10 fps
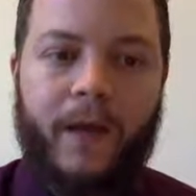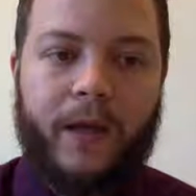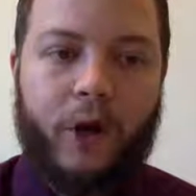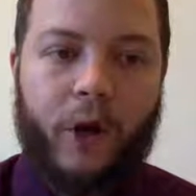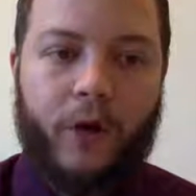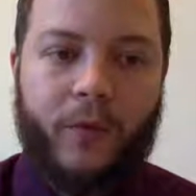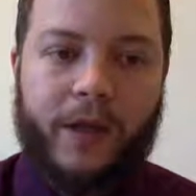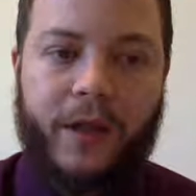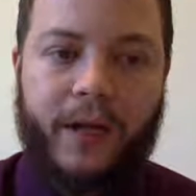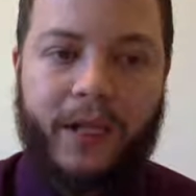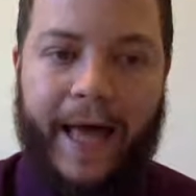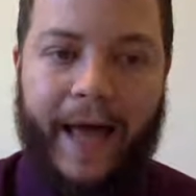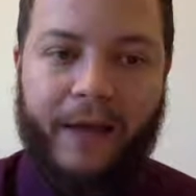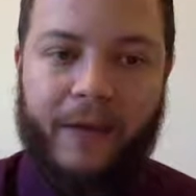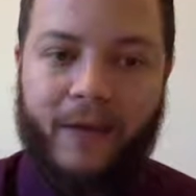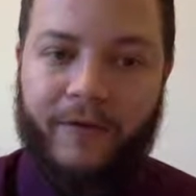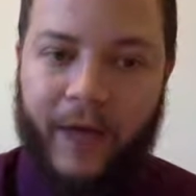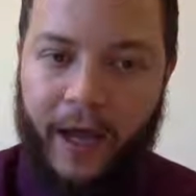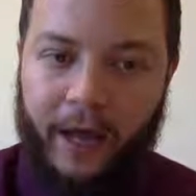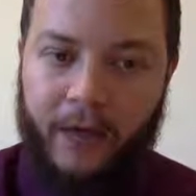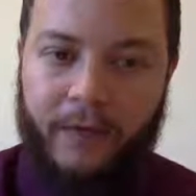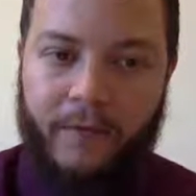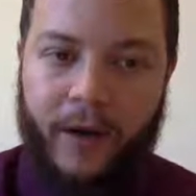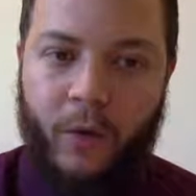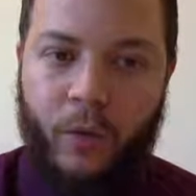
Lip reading: In R, we say class of x, right?